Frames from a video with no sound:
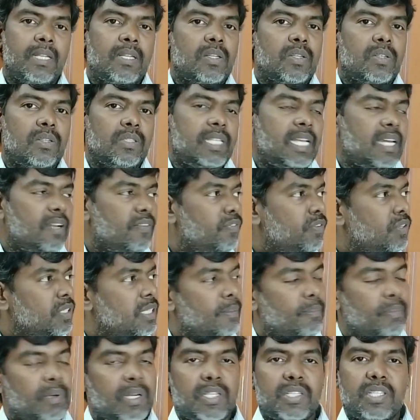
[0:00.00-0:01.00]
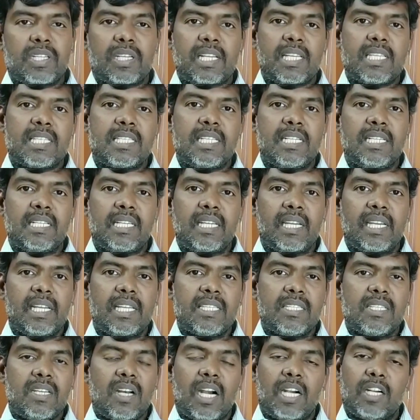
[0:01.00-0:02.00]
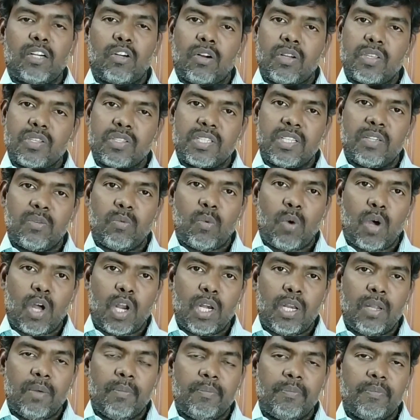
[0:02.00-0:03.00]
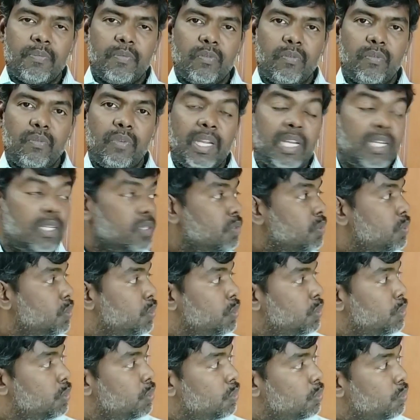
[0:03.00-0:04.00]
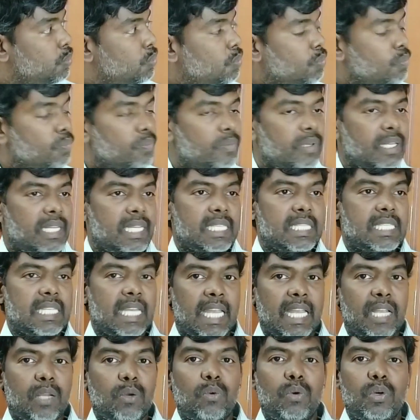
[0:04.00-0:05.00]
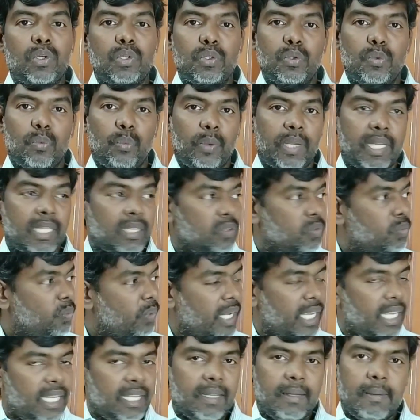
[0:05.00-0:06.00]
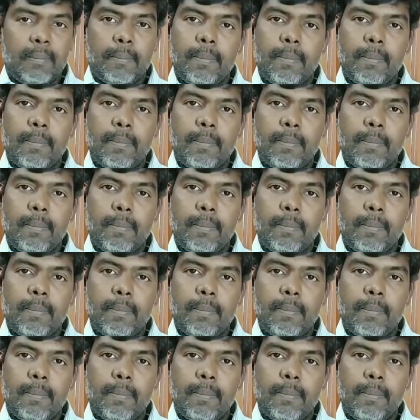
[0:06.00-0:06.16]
So therefore the pressure is increased at constant volume. V2 is equal to V3